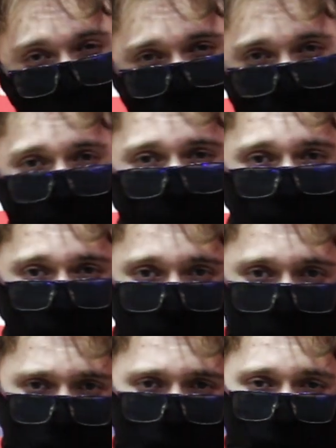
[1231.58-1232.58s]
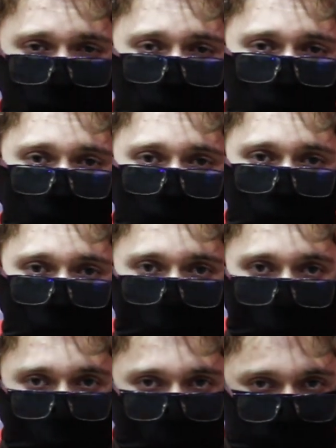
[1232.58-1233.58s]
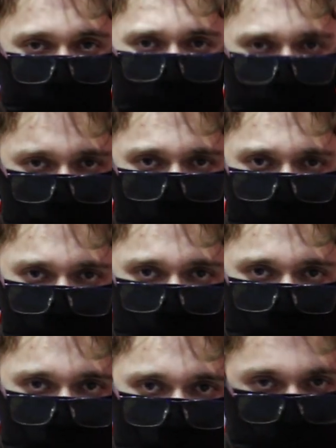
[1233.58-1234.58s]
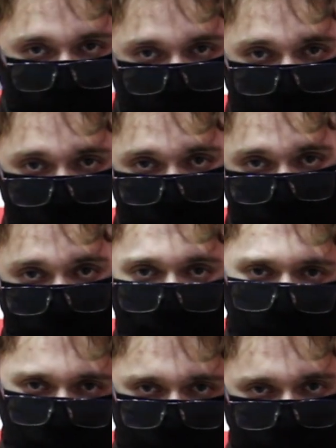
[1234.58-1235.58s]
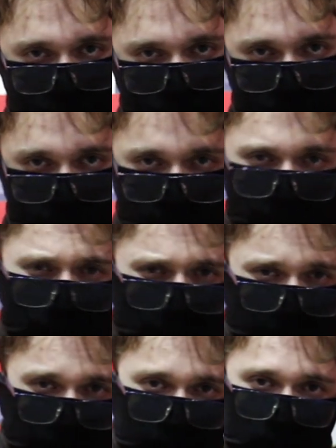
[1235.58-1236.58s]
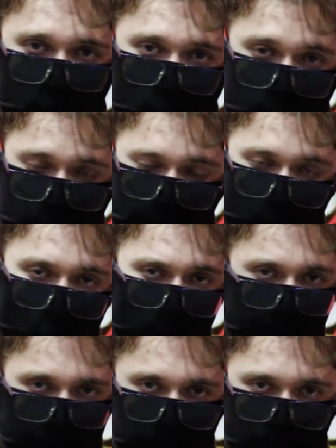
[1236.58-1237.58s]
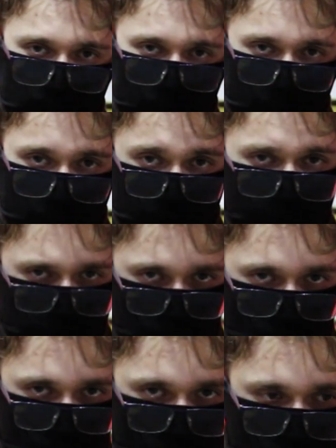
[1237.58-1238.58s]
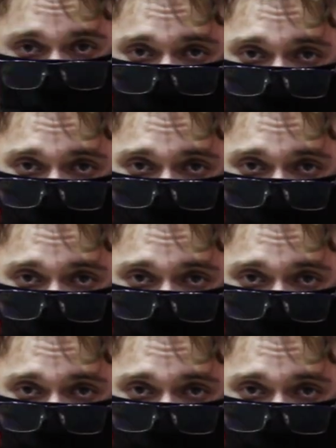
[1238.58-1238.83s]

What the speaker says: looser and looser over time, even in the last stage of the Abakan, it was required for the rifle to